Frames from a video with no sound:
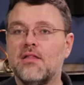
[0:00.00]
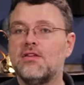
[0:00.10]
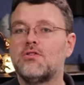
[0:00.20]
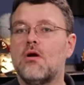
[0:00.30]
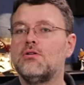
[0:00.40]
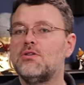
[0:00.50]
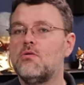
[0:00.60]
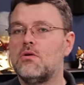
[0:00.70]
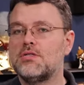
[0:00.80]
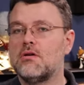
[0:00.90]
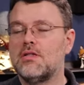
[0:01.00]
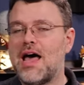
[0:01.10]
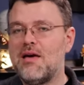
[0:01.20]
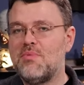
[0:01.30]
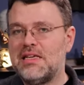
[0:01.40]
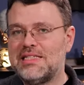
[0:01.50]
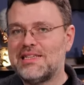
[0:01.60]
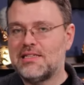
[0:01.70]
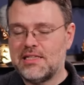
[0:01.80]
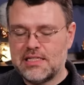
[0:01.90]
These are also what's called
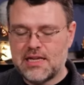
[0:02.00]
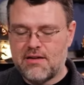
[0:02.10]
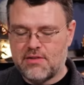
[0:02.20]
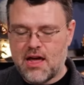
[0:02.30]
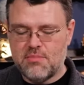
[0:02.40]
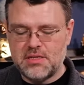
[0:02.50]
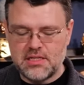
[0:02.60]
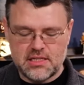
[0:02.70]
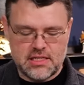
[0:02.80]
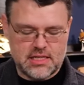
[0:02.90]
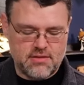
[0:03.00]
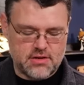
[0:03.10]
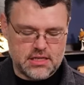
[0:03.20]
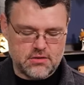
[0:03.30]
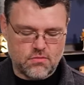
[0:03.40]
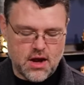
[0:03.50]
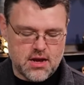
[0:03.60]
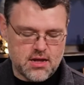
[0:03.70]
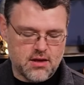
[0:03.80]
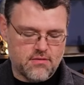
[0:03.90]
IP67. IP67 is a
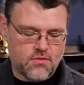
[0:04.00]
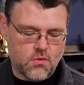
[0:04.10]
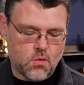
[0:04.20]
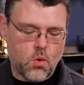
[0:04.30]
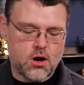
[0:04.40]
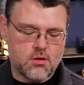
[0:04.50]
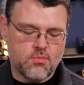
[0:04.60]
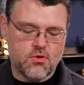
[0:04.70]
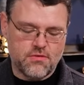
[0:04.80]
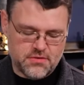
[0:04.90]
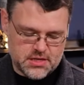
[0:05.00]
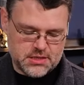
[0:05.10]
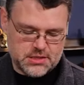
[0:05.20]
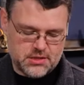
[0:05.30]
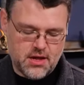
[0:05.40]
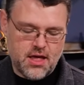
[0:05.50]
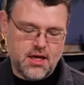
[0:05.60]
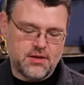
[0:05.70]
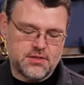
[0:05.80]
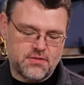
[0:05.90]
rating for waterproofness.
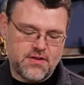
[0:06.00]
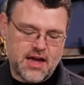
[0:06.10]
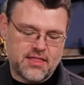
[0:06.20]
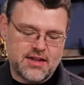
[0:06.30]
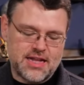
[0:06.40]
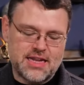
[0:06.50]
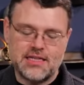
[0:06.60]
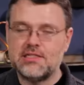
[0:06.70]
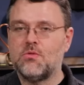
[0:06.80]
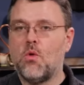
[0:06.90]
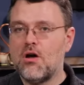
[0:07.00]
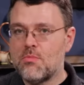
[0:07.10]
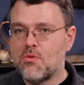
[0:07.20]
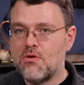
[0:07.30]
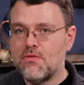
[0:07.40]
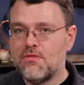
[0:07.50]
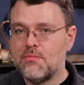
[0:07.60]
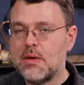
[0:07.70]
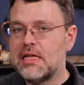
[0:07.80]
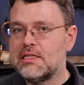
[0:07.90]
So the fact that it is waterproof
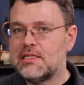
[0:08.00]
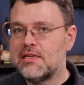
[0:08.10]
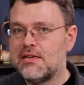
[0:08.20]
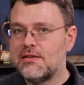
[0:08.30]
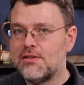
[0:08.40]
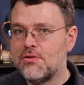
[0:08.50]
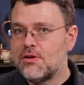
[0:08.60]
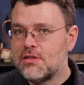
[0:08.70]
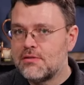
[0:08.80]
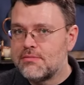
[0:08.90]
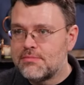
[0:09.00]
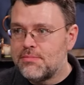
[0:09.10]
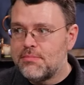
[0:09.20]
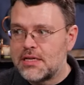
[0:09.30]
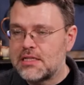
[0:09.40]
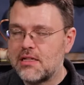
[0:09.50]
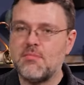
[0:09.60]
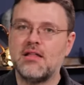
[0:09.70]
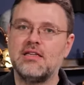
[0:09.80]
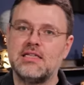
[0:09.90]
means that you can basically
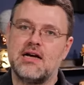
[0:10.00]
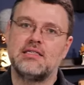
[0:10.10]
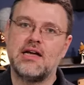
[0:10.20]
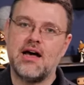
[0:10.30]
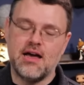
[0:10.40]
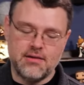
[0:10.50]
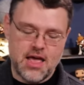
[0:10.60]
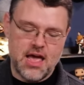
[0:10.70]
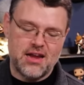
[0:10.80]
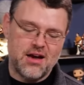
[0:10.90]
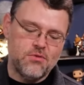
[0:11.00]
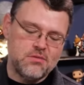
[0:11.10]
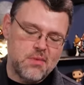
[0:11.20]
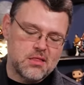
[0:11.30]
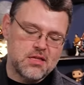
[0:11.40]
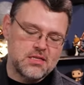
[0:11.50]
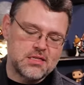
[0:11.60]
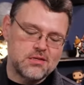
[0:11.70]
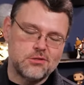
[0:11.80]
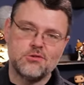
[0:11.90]
mount these outside. Now I wouldn't mount these
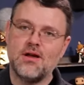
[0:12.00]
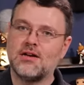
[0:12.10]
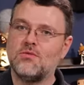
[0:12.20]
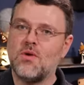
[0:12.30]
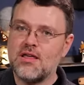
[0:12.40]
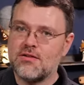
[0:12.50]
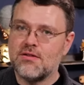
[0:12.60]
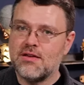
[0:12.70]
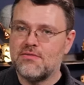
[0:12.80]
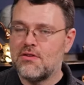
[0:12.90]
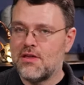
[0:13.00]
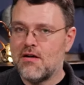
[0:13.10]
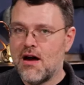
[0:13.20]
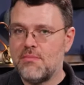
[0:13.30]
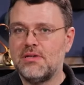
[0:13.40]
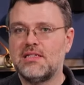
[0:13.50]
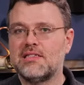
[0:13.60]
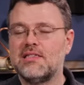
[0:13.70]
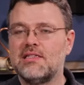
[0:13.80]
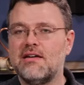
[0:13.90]
in direct weather, even though they are
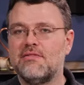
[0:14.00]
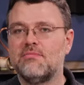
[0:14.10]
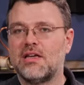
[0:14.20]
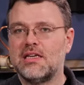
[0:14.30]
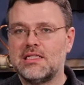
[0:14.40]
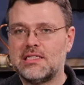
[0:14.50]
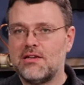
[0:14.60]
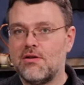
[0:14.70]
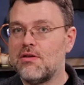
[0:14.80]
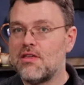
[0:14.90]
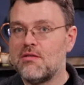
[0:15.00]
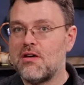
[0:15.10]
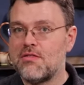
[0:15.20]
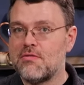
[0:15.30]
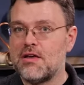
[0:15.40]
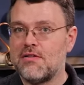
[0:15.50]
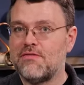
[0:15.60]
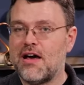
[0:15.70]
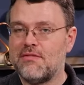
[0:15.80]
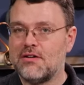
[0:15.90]
IP67, because you know you're thinking about three-year,
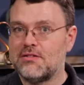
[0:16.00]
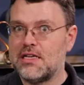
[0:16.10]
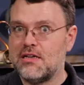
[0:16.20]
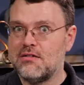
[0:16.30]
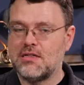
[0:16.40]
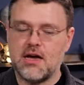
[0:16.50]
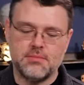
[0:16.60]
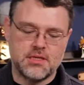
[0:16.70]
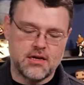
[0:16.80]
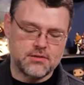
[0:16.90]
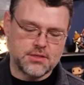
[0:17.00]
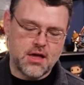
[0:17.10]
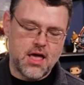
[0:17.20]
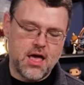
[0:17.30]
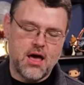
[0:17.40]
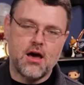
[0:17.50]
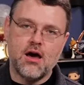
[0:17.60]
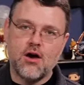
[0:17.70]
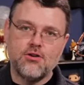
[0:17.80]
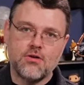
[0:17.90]
five-year, ten-year time scales.
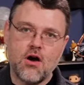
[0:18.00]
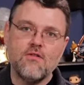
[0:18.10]
Uh, under an